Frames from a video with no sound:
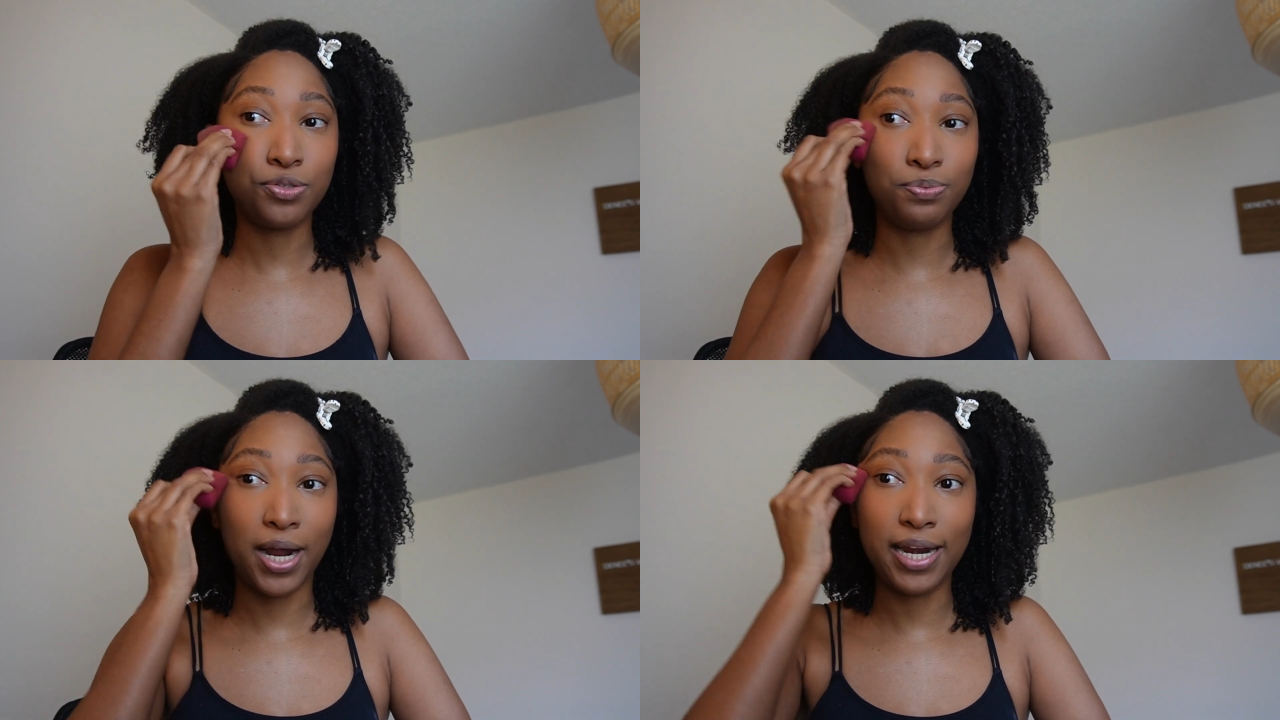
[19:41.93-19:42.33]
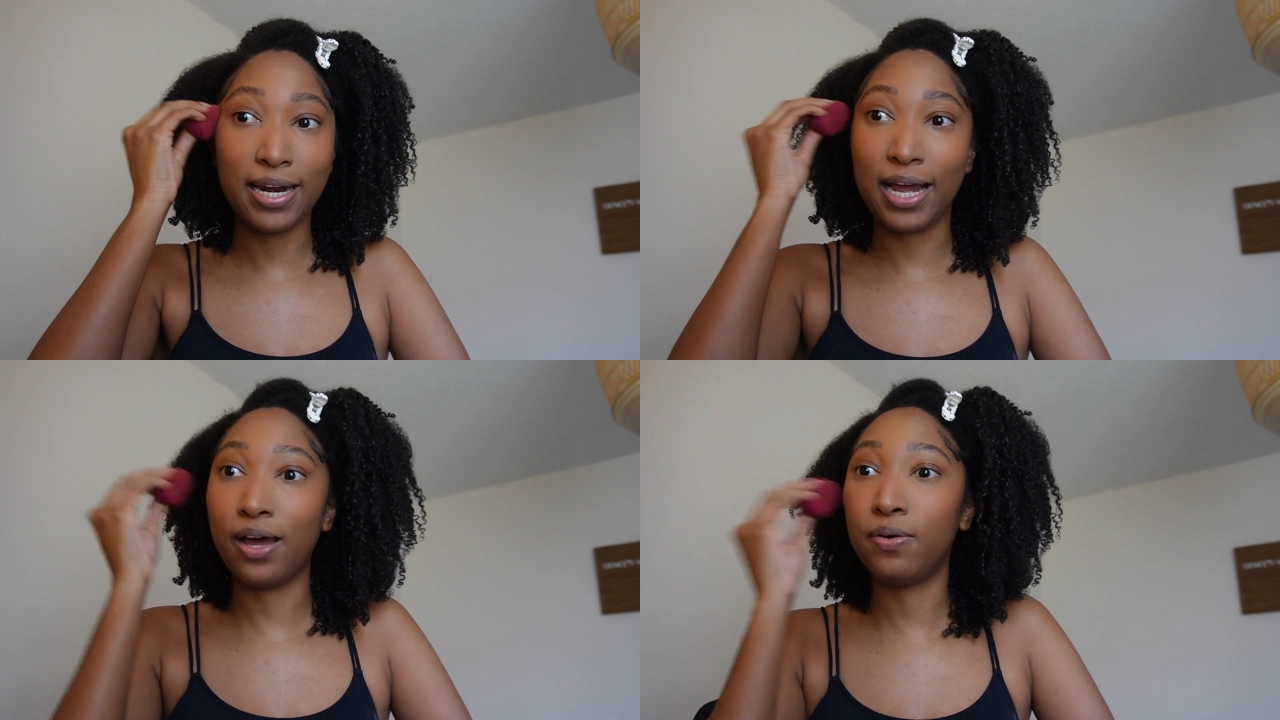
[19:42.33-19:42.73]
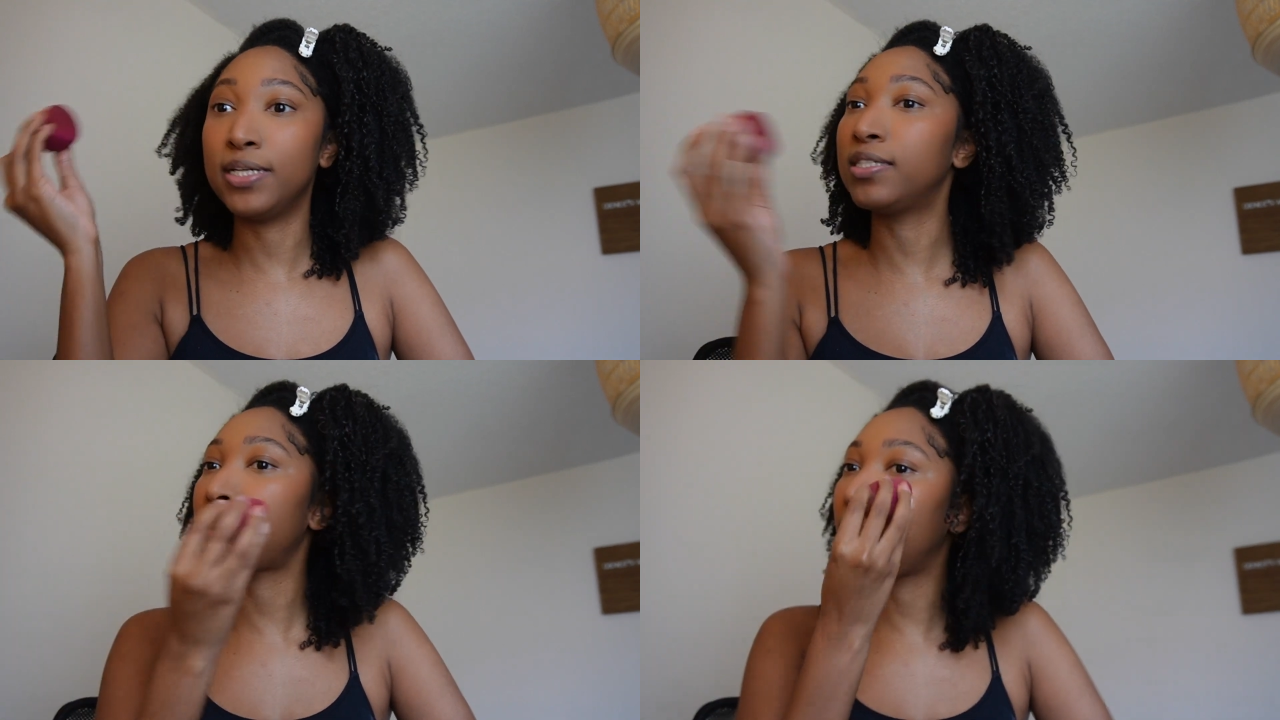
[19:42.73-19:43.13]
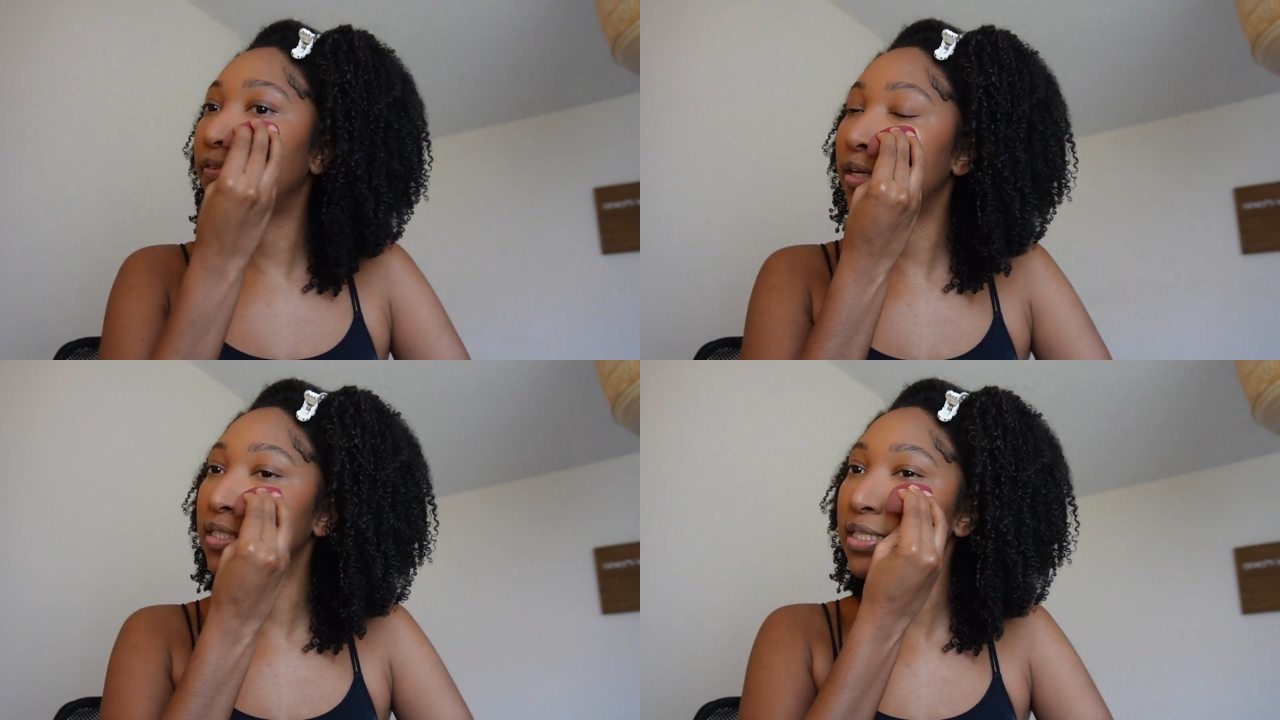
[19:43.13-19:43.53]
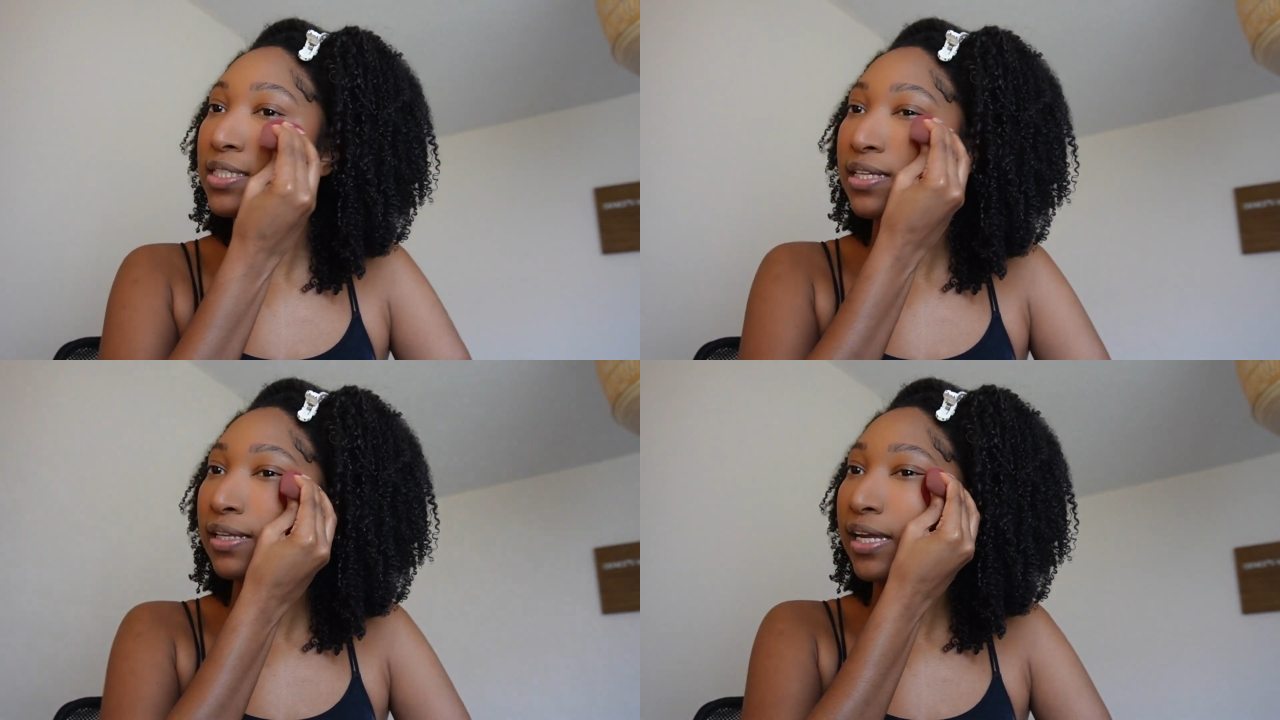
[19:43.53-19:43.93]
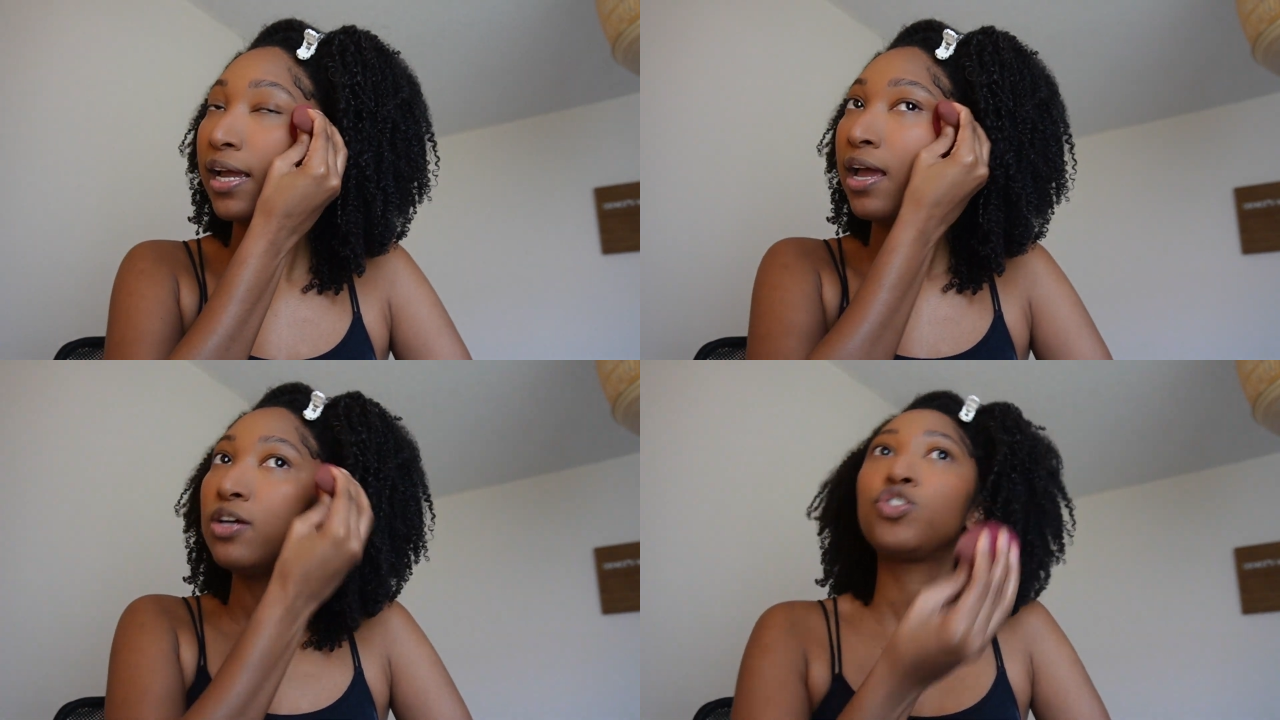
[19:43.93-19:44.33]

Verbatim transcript: you right now instead of consistently